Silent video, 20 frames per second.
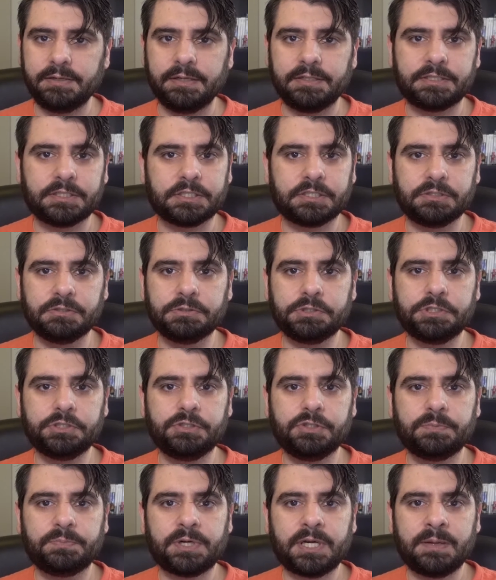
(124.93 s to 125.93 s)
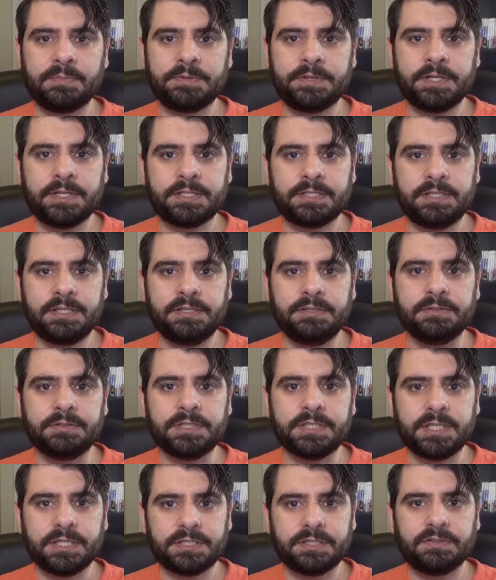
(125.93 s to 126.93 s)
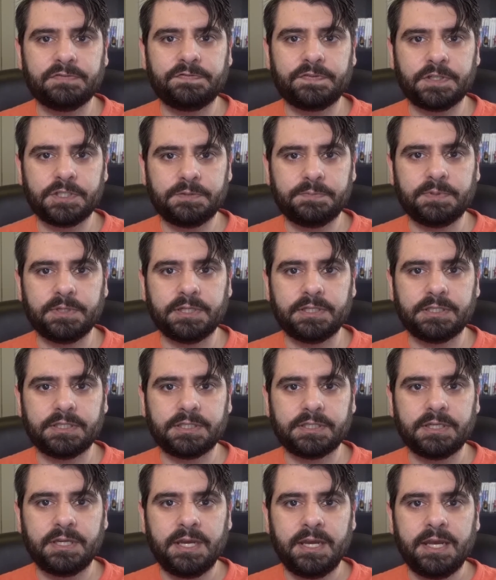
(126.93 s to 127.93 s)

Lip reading: It's a solution to a problem that doesn't need to exist in the first place.